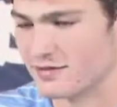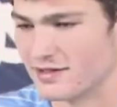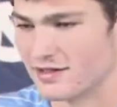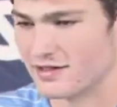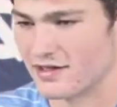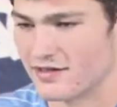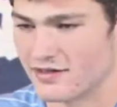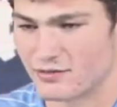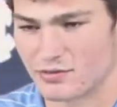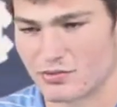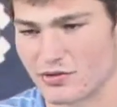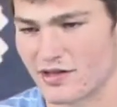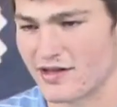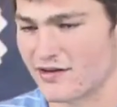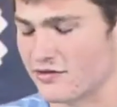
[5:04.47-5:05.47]
And I think we
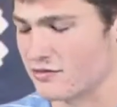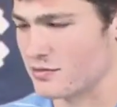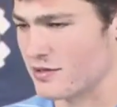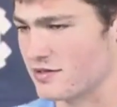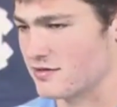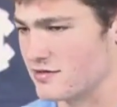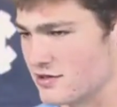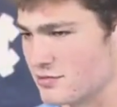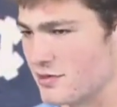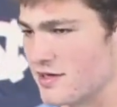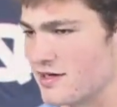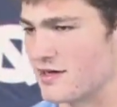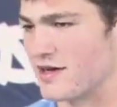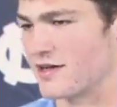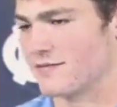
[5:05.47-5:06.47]
put that on
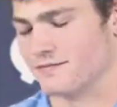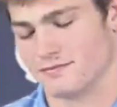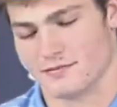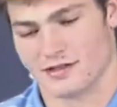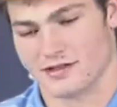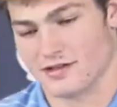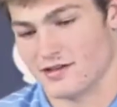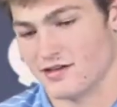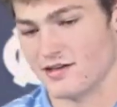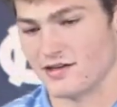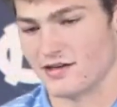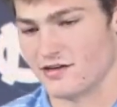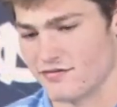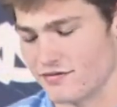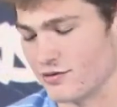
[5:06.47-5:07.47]
display tonight,
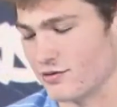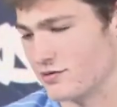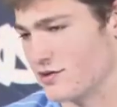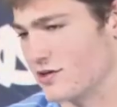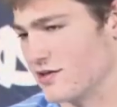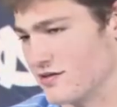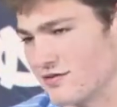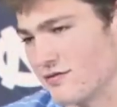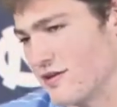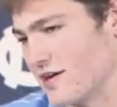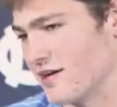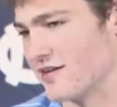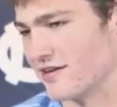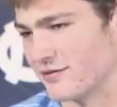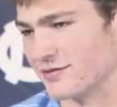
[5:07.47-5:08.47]
and it feels good. It's fun
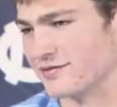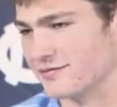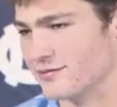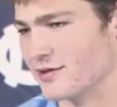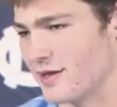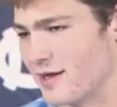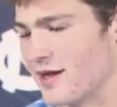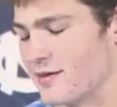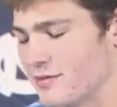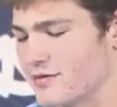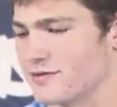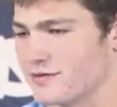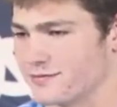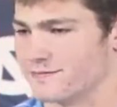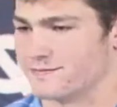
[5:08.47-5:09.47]
out there when that happens.